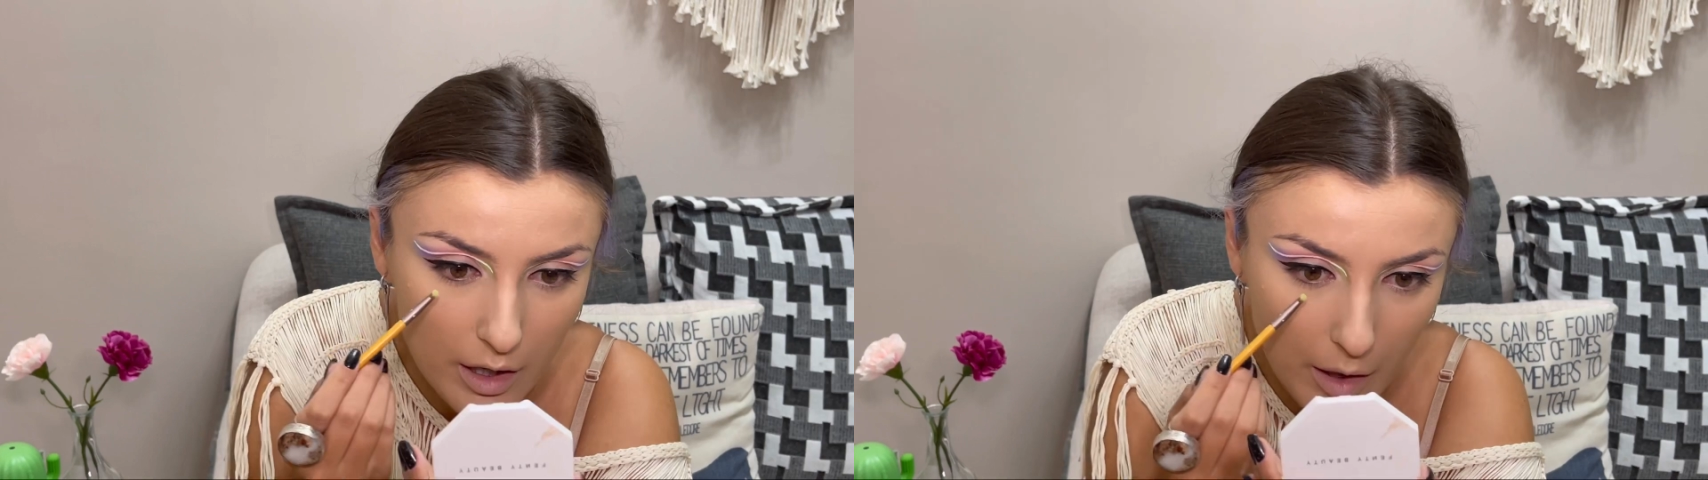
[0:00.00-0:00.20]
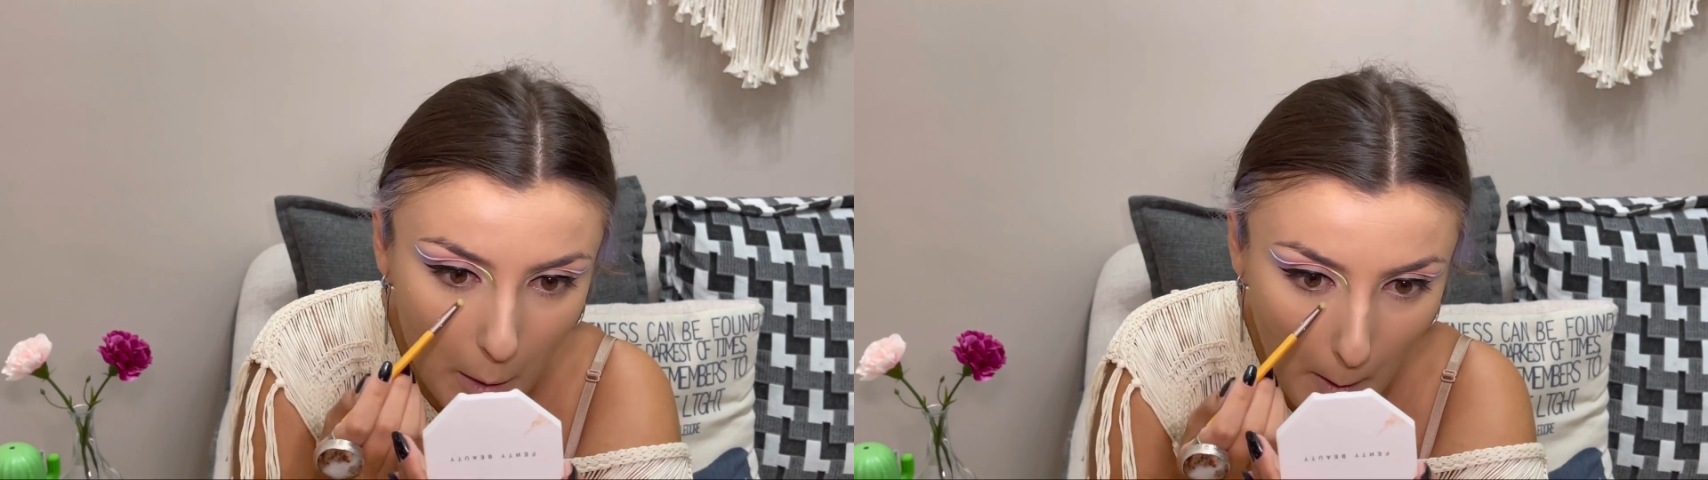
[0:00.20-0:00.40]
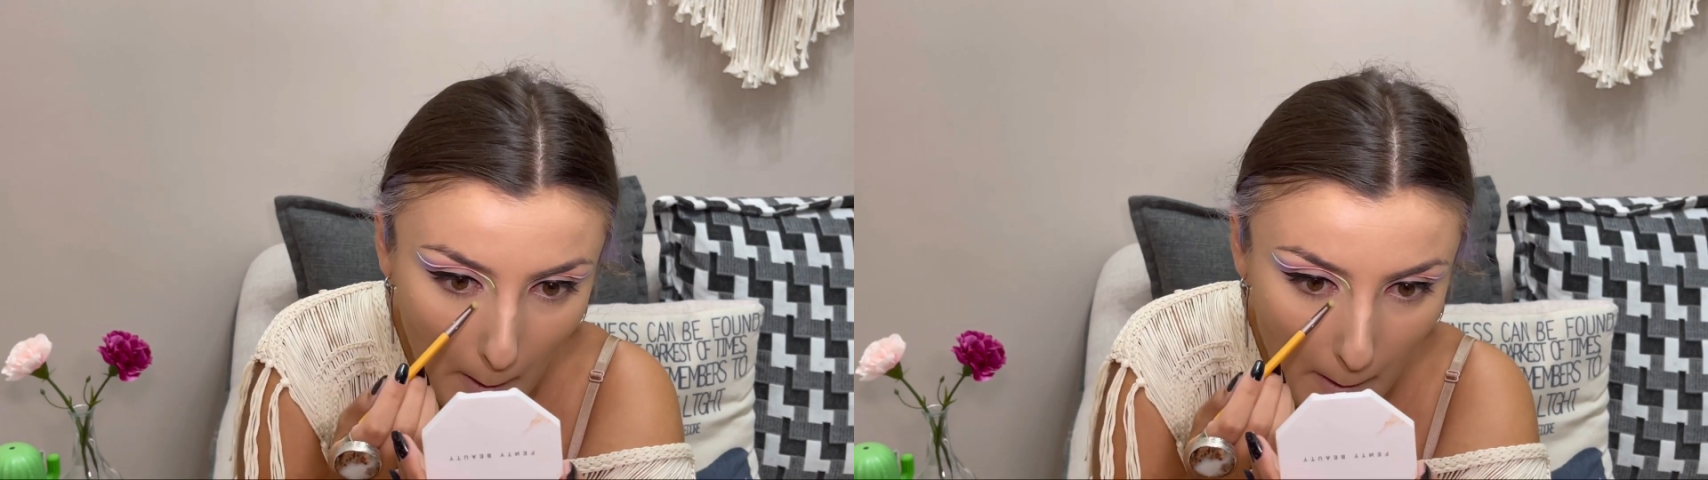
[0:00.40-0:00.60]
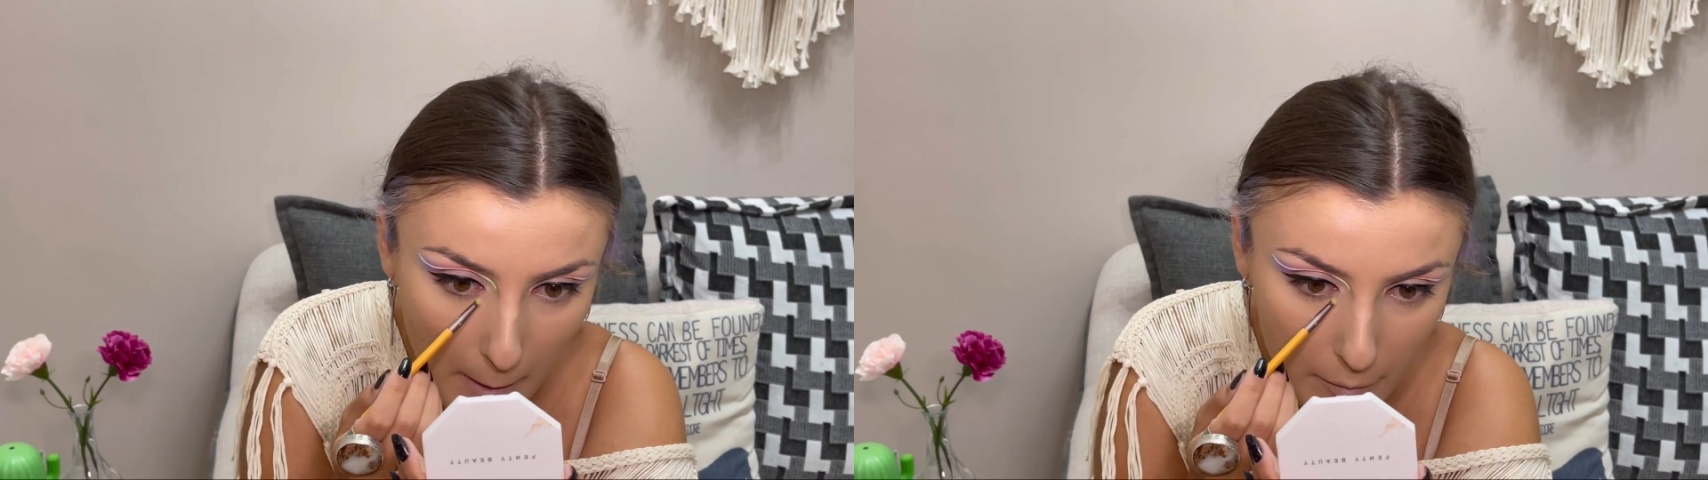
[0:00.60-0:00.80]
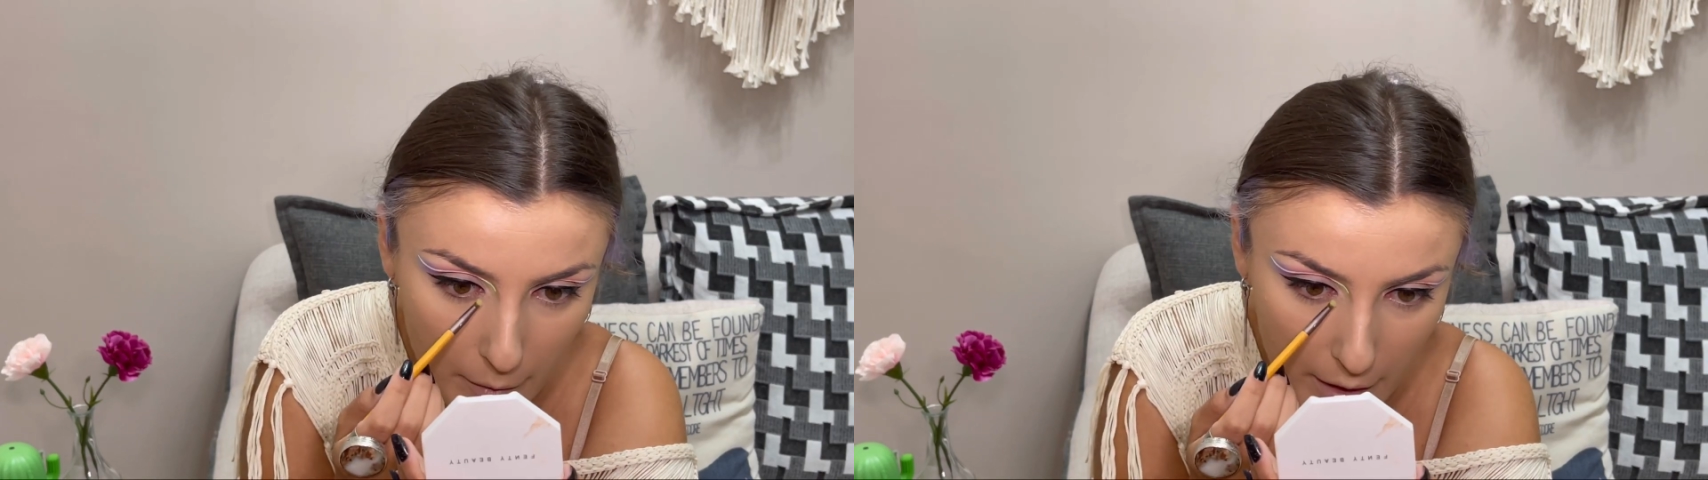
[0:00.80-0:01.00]

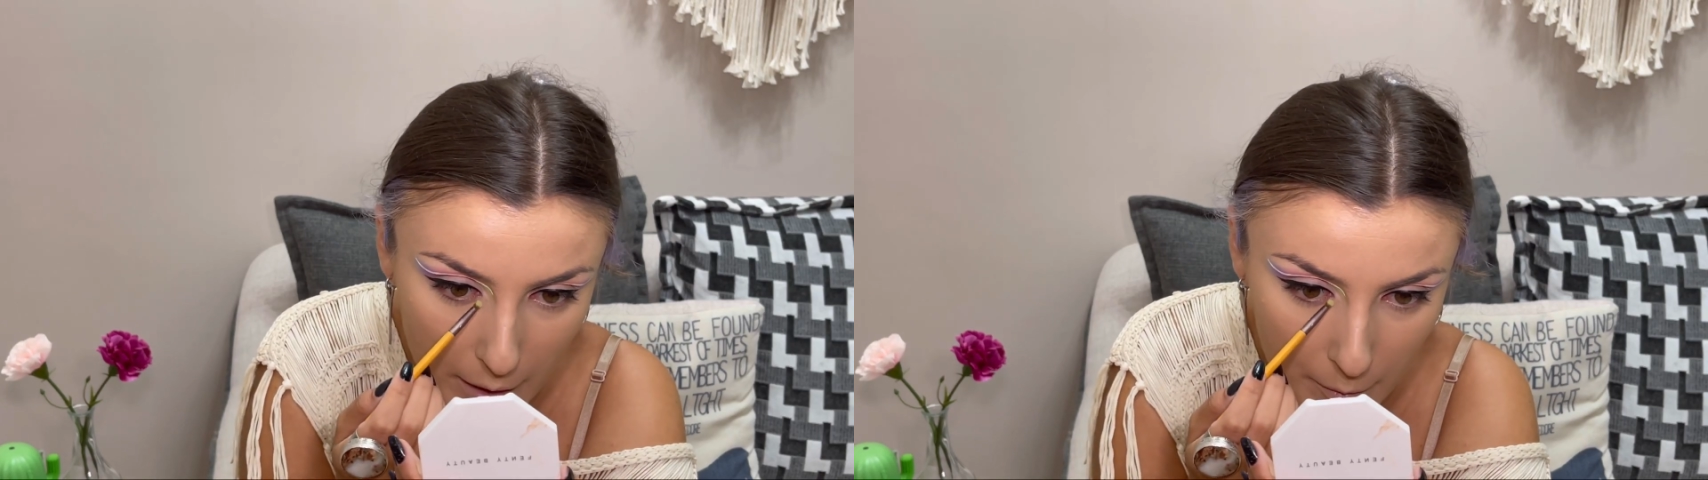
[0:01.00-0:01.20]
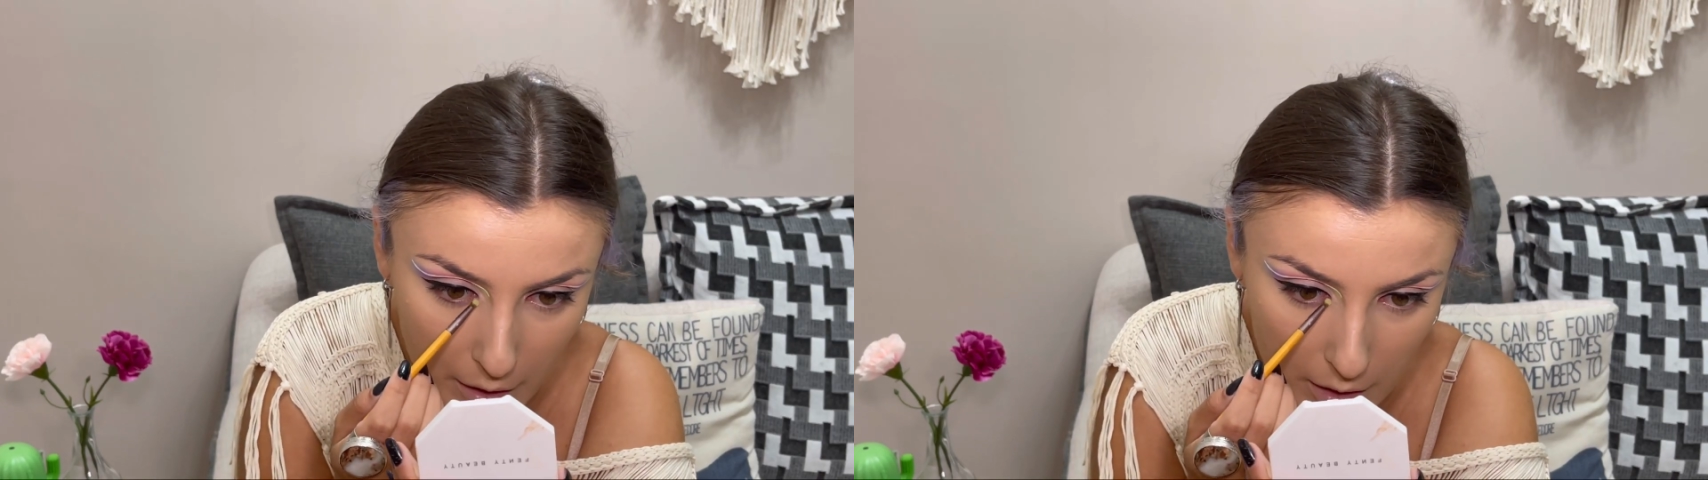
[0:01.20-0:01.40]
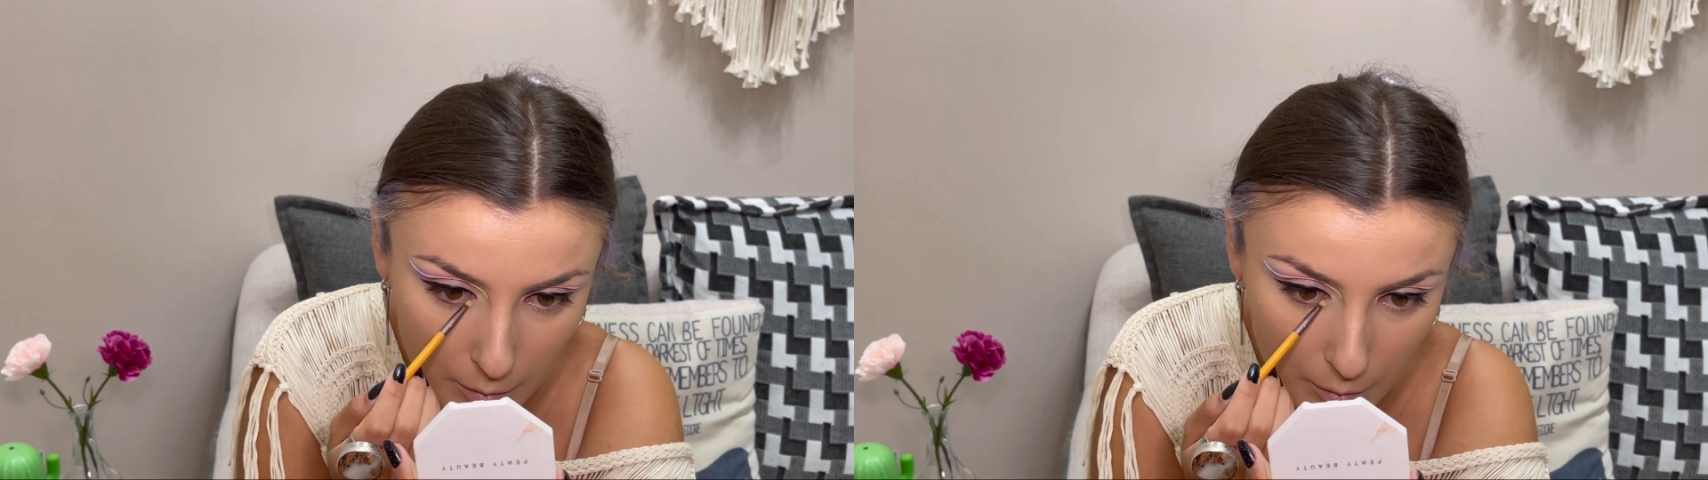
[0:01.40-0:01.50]
but I'm gonna